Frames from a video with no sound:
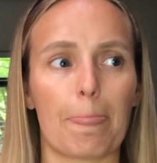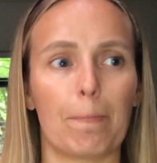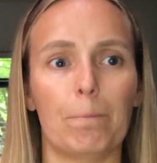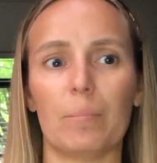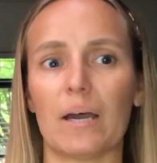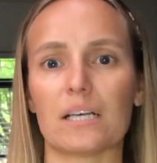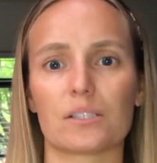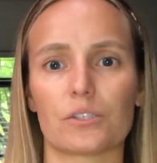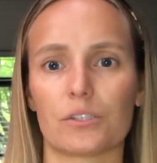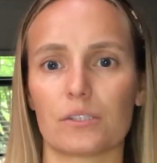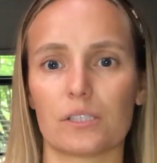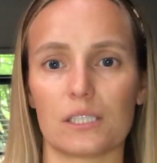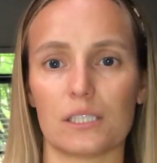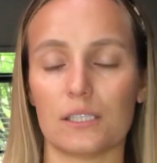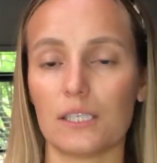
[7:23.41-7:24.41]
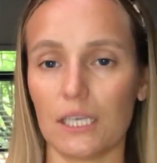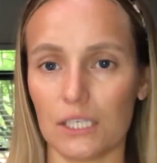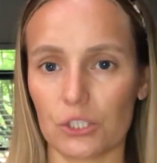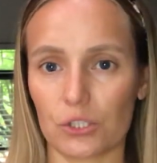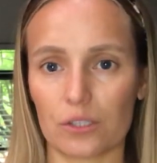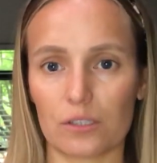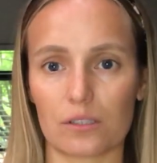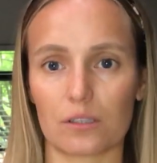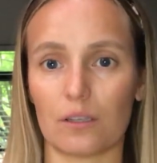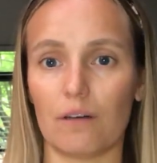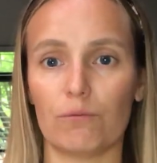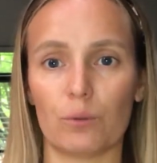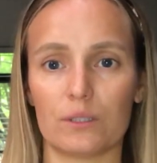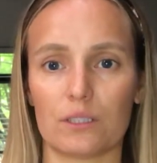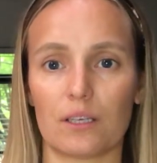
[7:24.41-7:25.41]
masters and teachers, loved
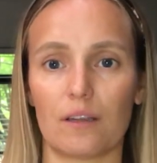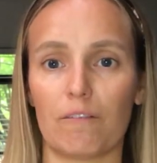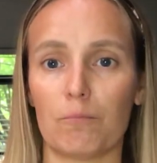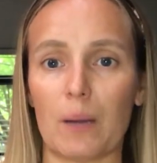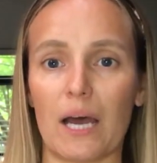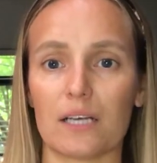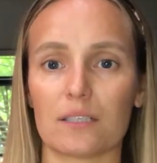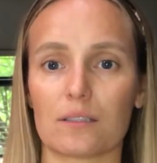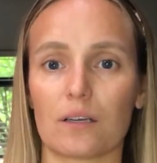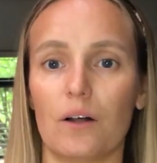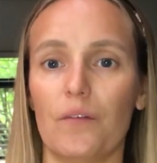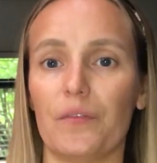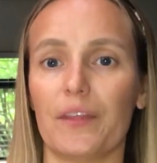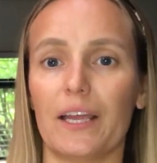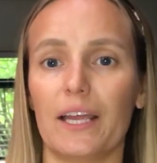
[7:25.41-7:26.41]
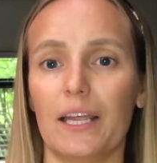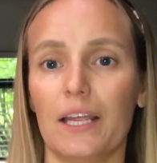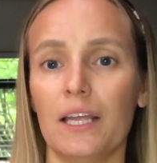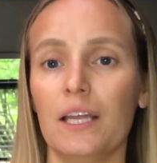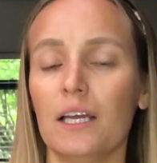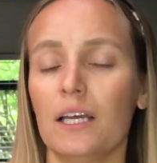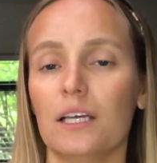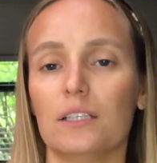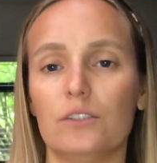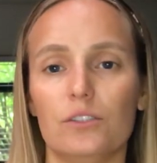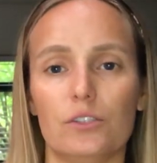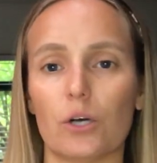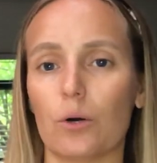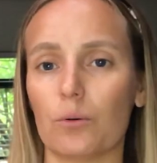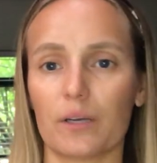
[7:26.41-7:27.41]
ones that have passed on. They
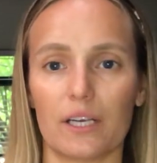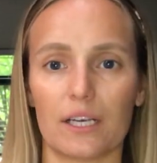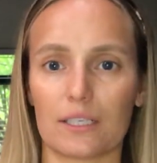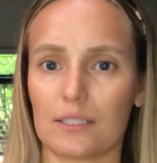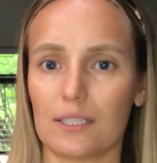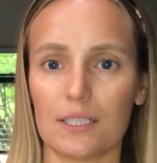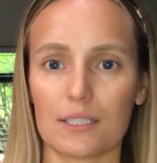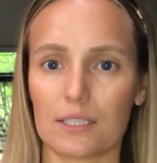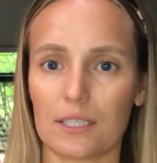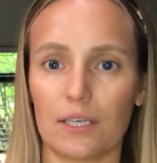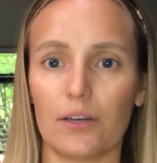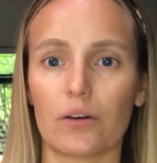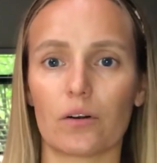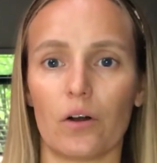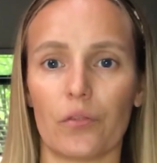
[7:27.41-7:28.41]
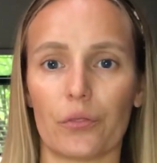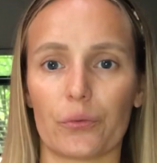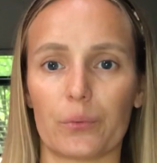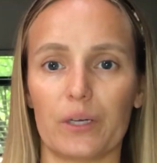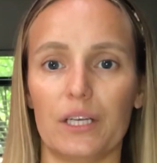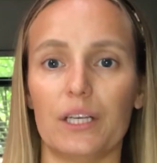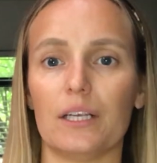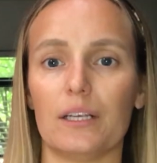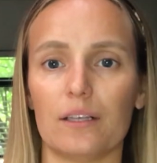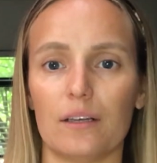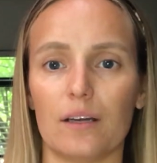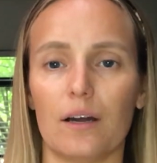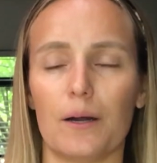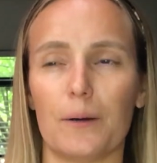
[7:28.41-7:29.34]
don't exist here on 3D.